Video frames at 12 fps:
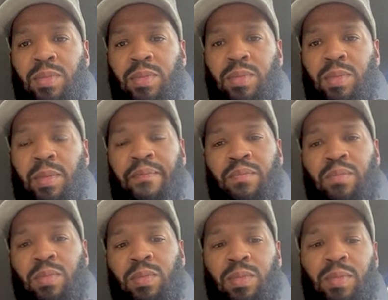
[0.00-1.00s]

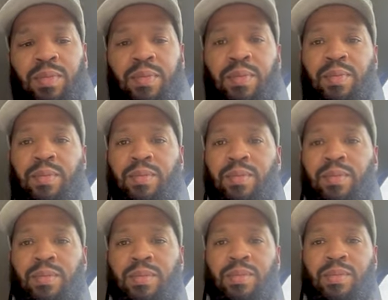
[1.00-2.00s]

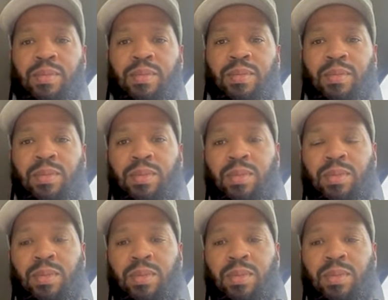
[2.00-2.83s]
(not speaking)